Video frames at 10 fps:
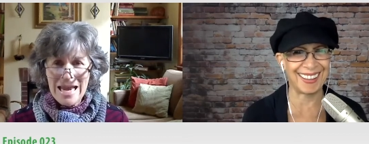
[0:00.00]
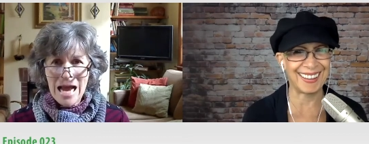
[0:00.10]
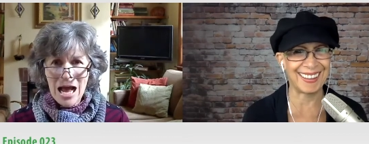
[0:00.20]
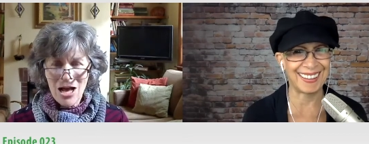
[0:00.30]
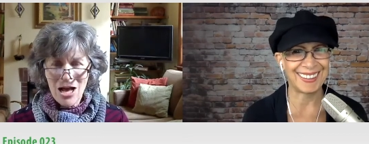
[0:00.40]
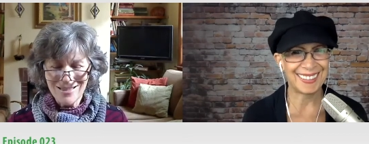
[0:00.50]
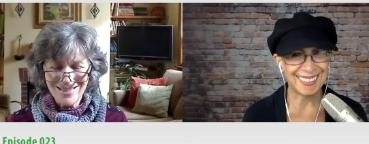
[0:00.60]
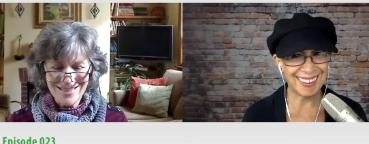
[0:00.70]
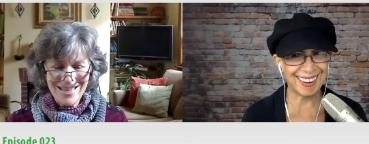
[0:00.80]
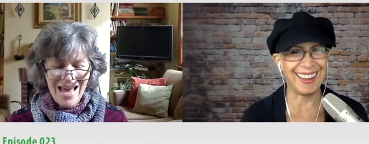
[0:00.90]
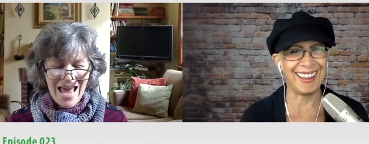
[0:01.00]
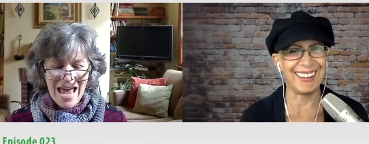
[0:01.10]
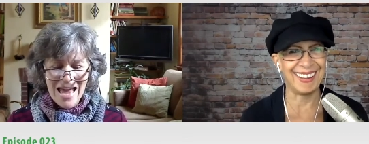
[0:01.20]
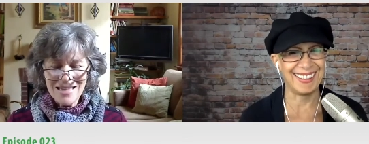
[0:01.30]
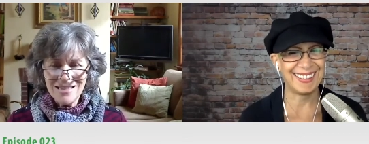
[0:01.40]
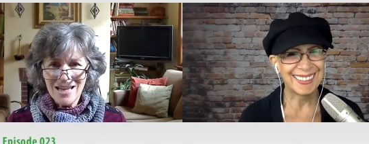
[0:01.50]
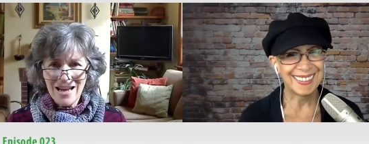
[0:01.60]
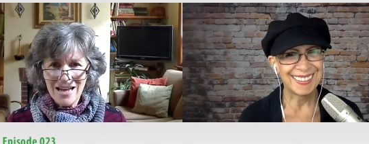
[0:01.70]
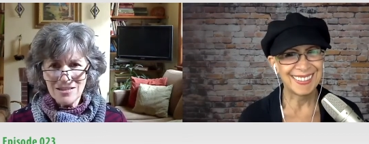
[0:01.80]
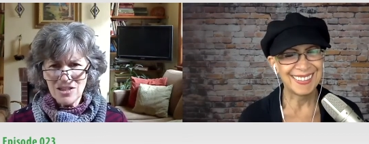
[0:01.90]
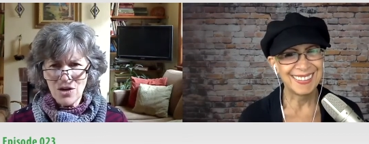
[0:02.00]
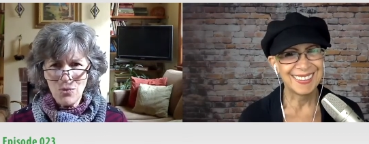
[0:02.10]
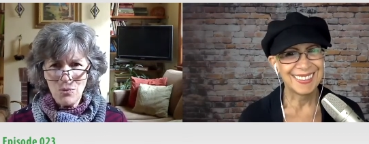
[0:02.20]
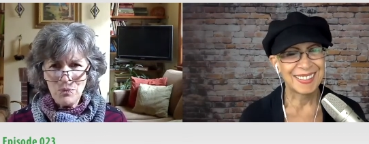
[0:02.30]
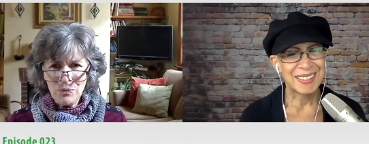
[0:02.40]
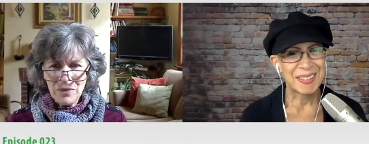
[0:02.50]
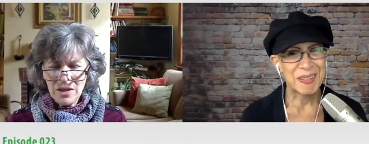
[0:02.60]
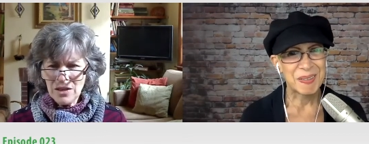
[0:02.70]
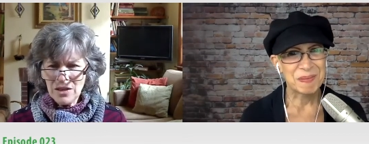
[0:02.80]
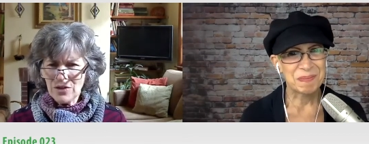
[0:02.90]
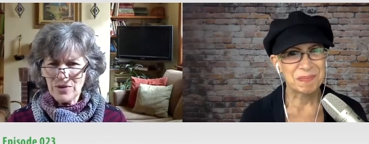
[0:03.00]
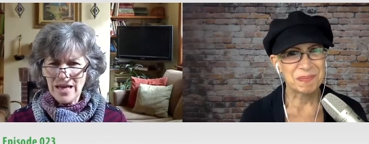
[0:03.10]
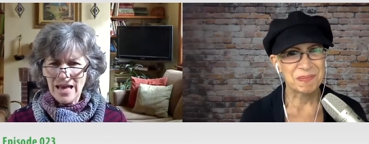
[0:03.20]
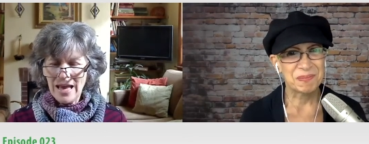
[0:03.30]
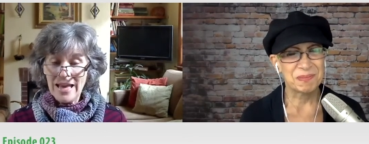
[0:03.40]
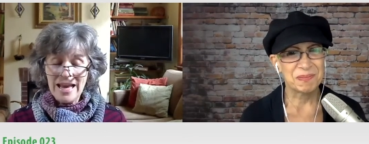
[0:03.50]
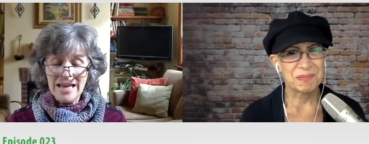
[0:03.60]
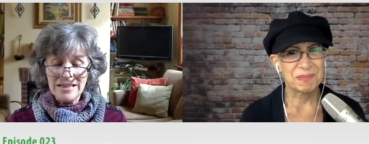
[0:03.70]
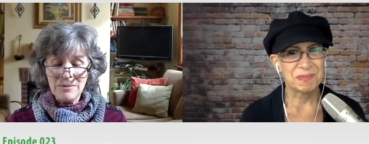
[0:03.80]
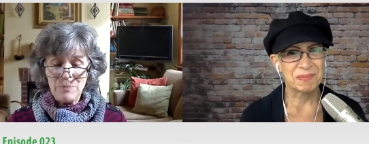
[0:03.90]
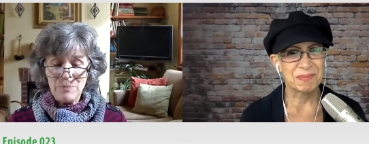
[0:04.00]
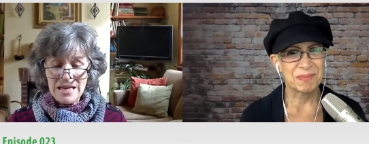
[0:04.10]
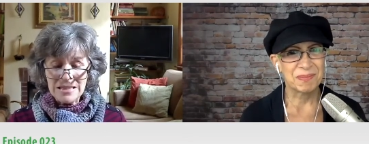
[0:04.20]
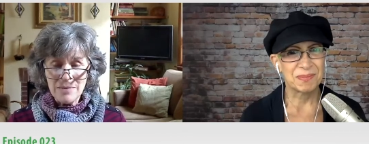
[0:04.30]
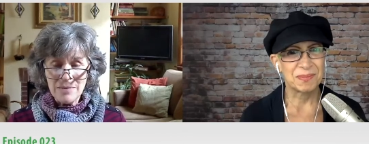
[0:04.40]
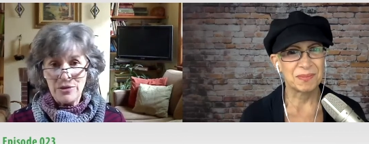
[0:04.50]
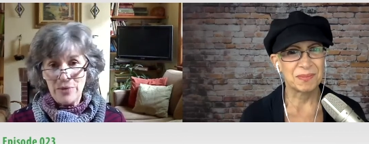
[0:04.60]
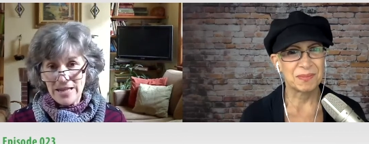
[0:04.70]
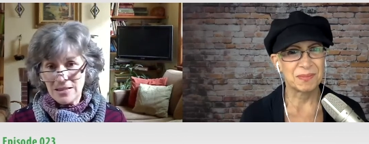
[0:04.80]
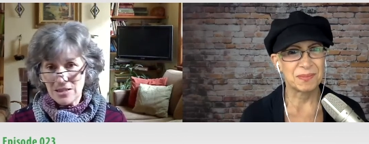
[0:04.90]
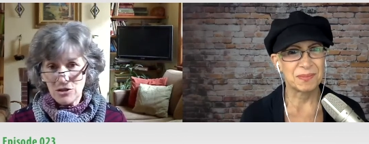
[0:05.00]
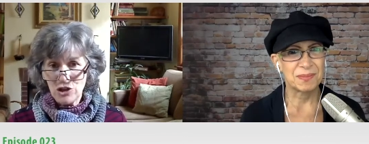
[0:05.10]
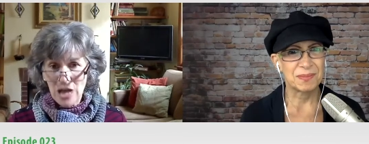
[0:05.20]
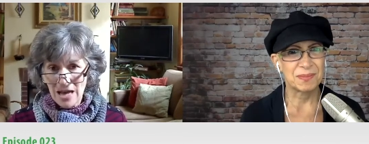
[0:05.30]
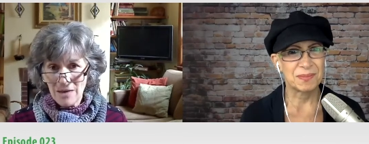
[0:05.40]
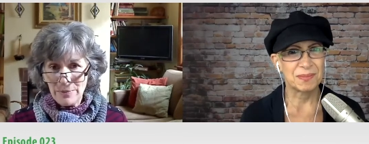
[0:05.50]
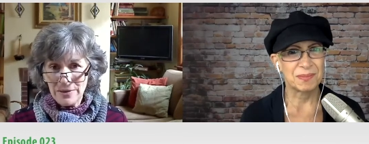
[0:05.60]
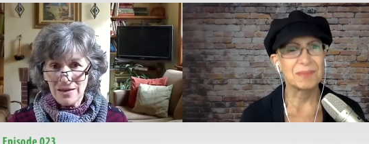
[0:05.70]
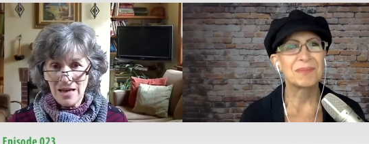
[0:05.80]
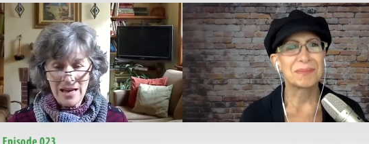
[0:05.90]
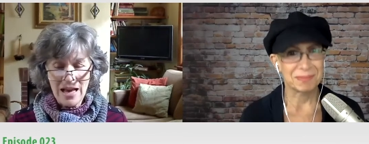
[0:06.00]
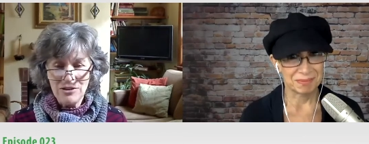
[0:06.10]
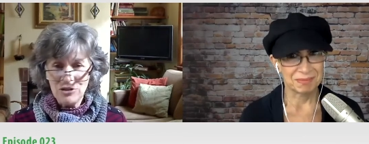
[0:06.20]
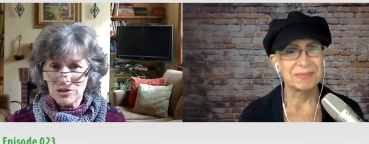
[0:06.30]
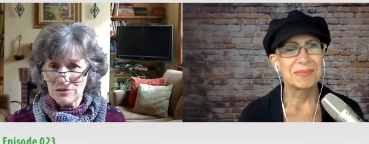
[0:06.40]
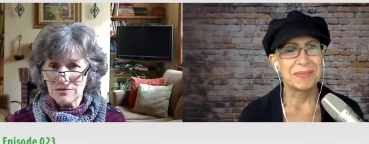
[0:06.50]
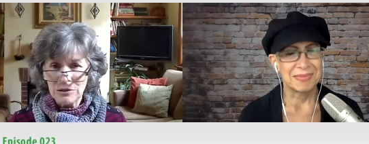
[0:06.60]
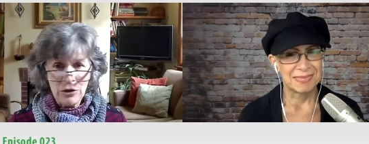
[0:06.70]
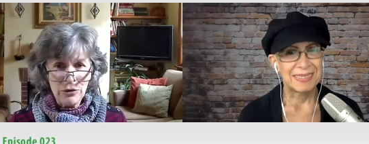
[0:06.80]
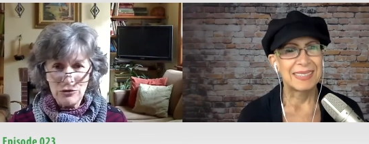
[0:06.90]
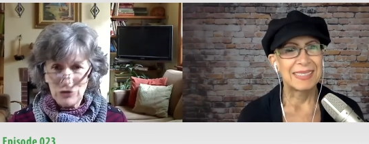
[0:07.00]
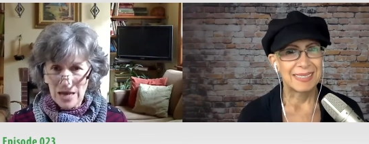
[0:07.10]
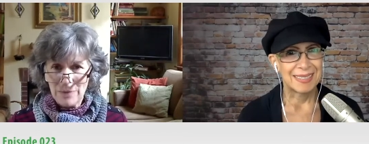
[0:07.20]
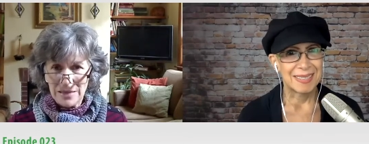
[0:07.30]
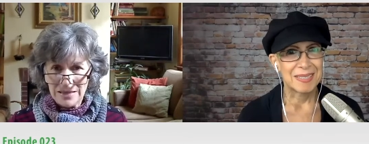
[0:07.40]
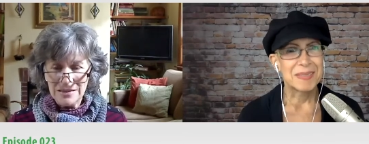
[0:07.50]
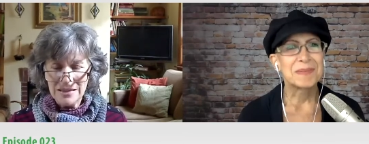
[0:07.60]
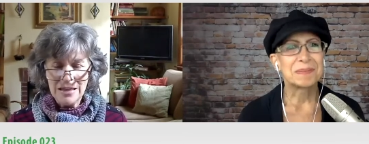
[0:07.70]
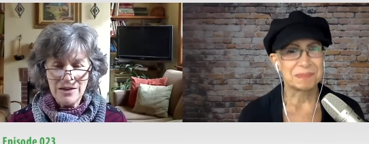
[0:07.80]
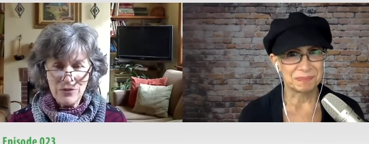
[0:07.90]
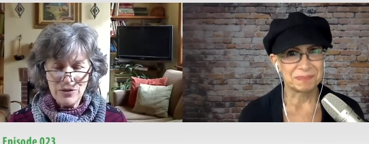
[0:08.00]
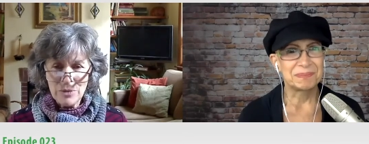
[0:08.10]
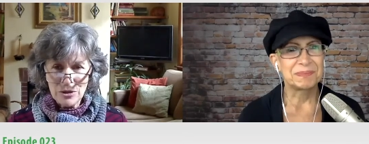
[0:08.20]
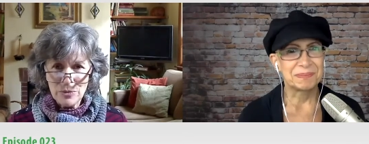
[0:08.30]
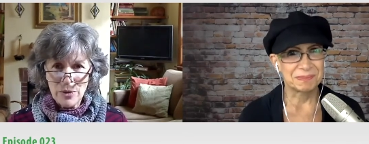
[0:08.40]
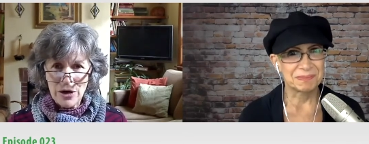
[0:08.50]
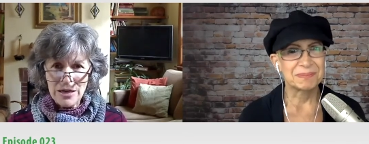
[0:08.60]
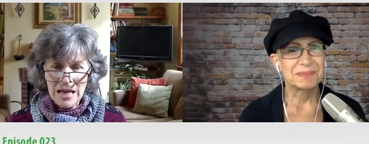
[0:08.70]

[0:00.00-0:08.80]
Speaker 1: Eons. And and so you know, and being somebody who hates to shop, I, I just loathe shopping for the most part.